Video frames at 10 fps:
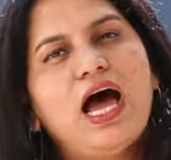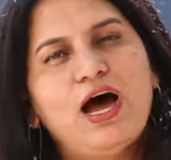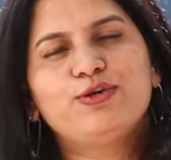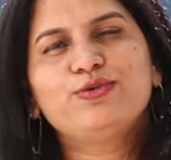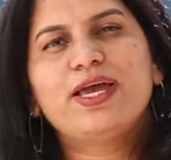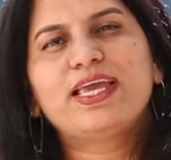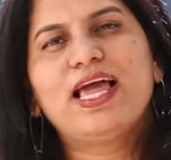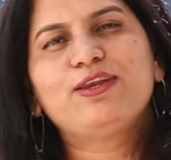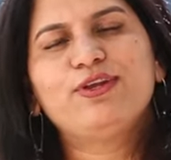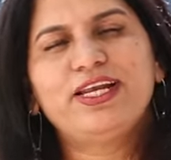How do I
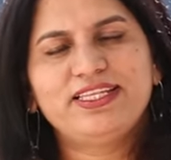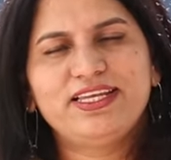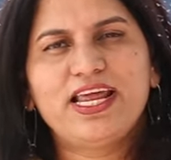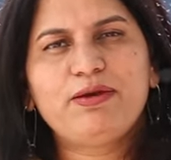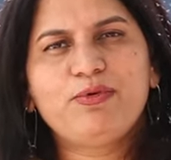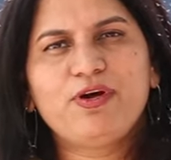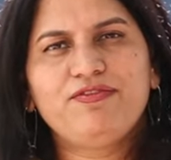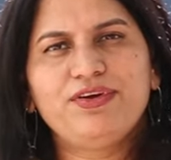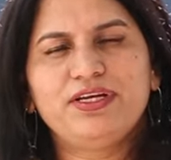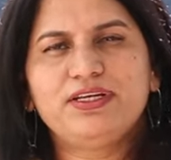calculate the net
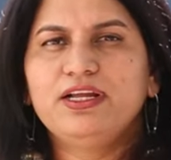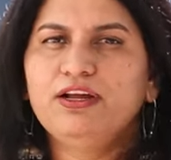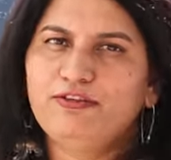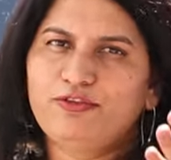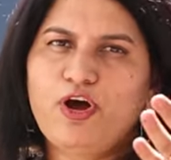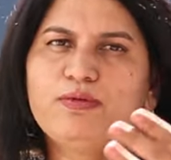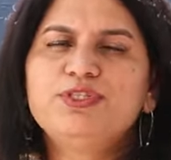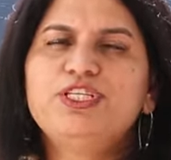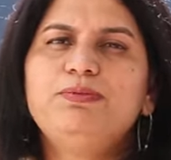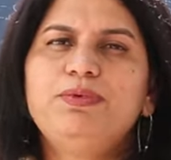profit?
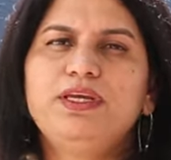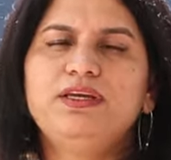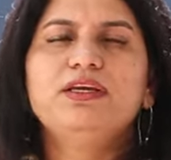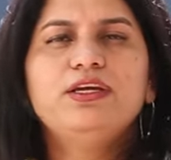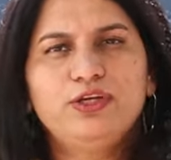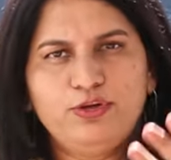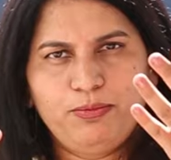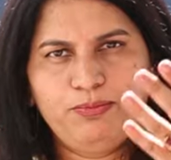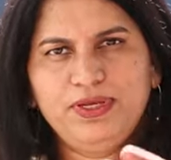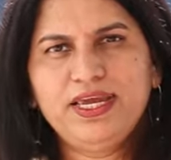From GP,
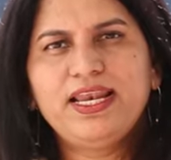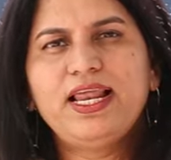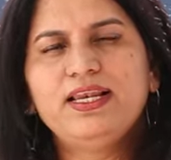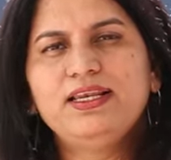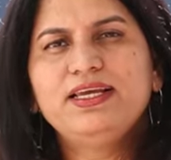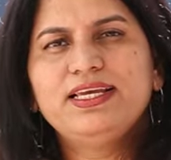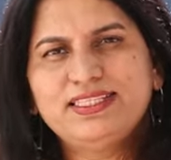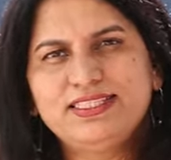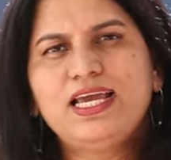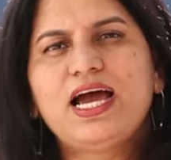your PNL
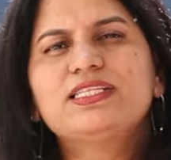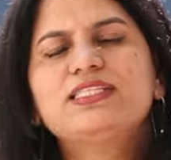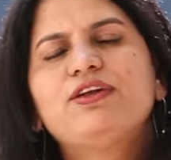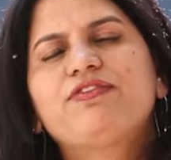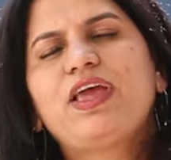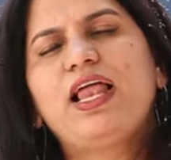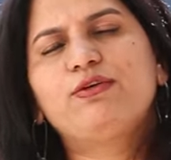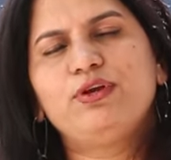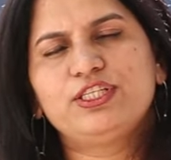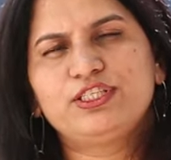is the answer of
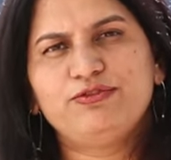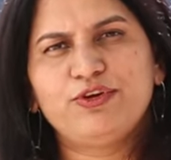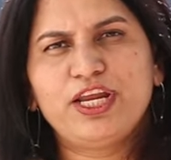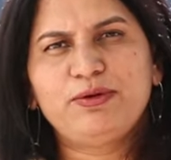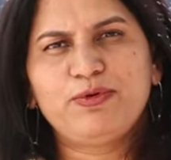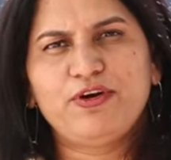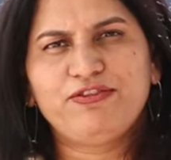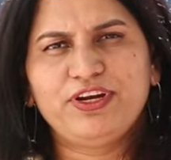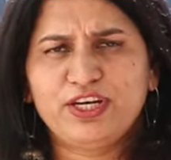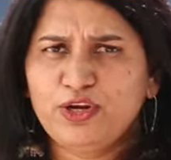calculation for net
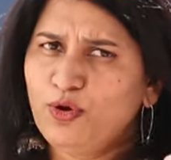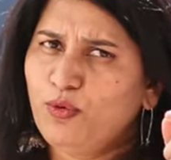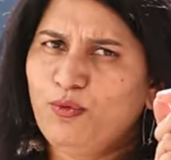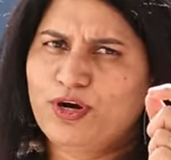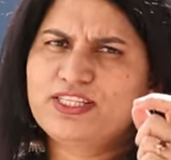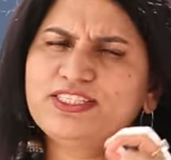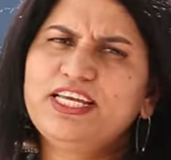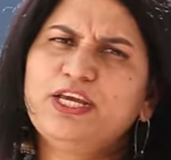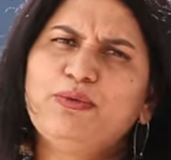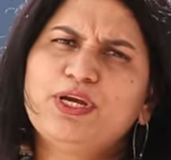profit. What is
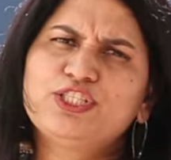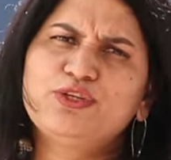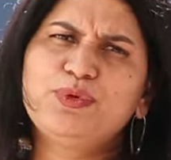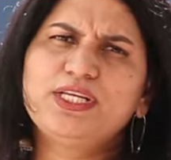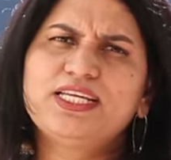the equation we